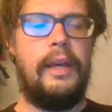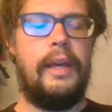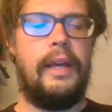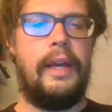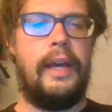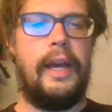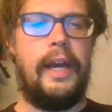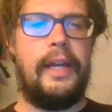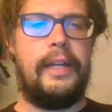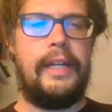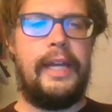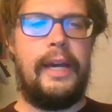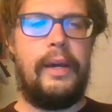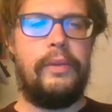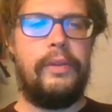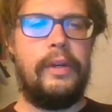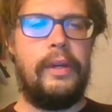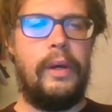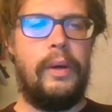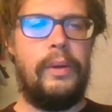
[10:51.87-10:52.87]
And now
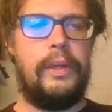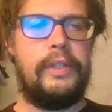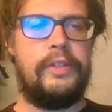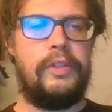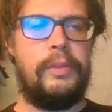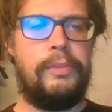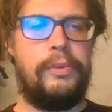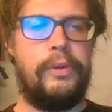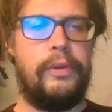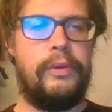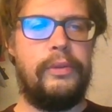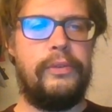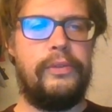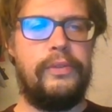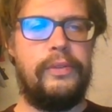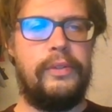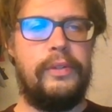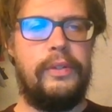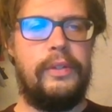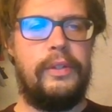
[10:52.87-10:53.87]
the goal is to prove
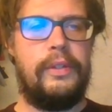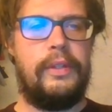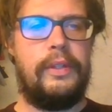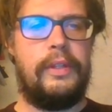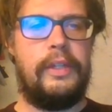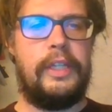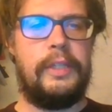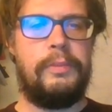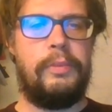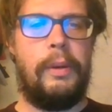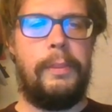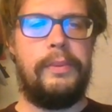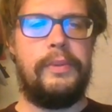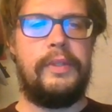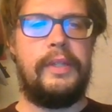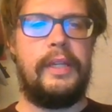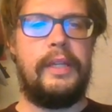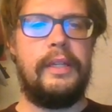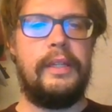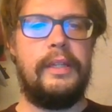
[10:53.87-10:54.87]
this
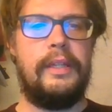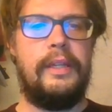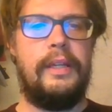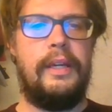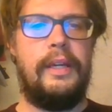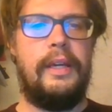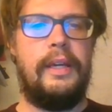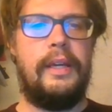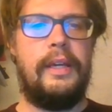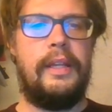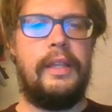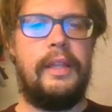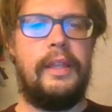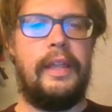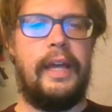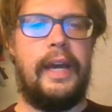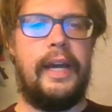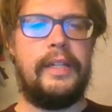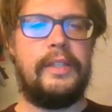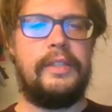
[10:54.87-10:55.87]
property,
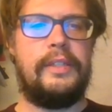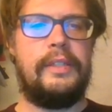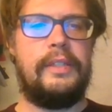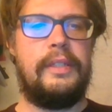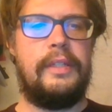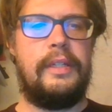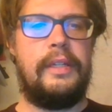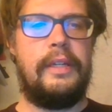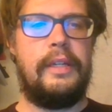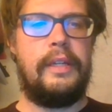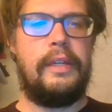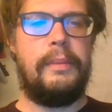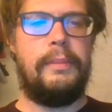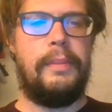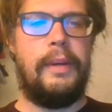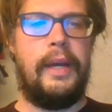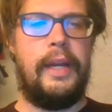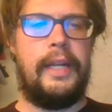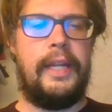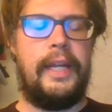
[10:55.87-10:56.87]
that
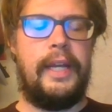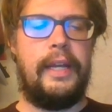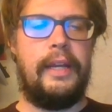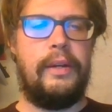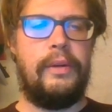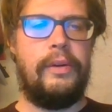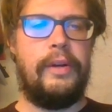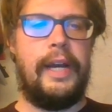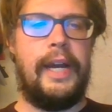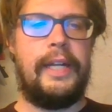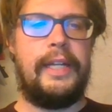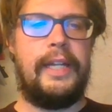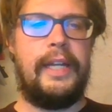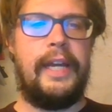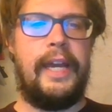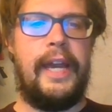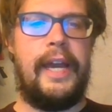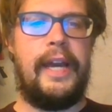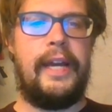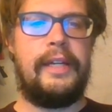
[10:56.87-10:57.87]
combining or
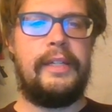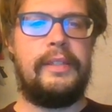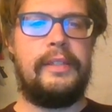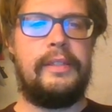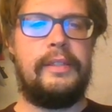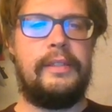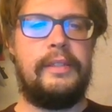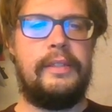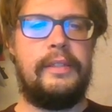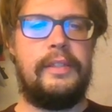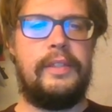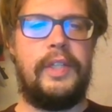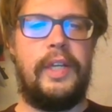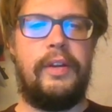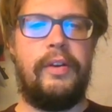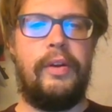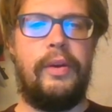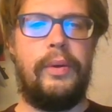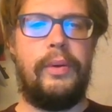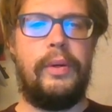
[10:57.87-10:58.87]
adding x,
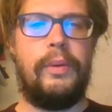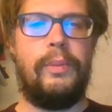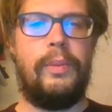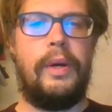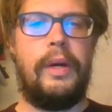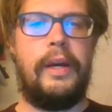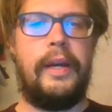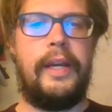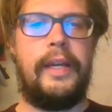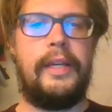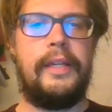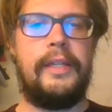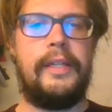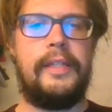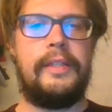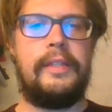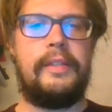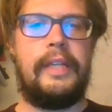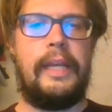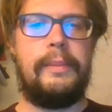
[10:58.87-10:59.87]
0 and y
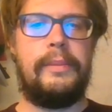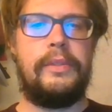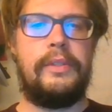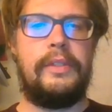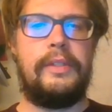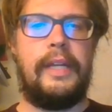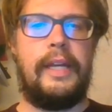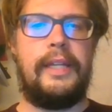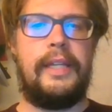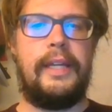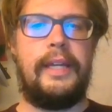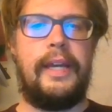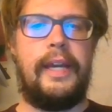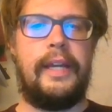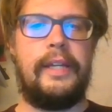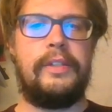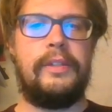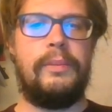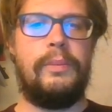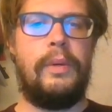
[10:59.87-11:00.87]
is the same as just adding
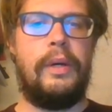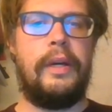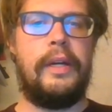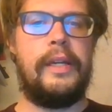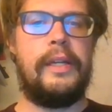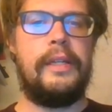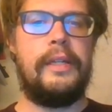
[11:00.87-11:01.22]
x and y.